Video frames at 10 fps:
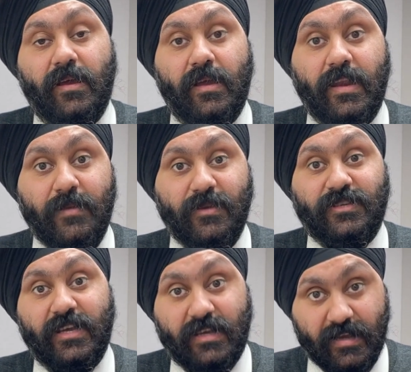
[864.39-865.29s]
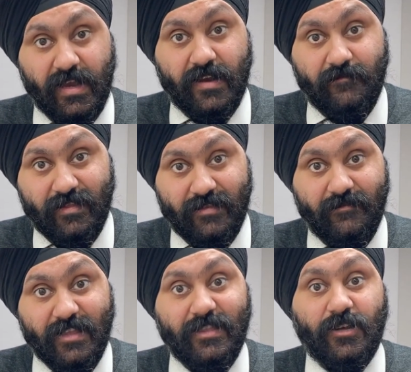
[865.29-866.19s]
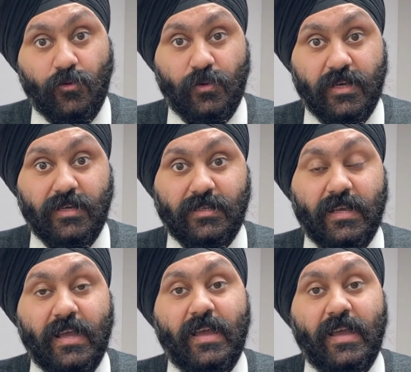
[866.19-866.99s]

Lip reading: any mistake again within that 2 years,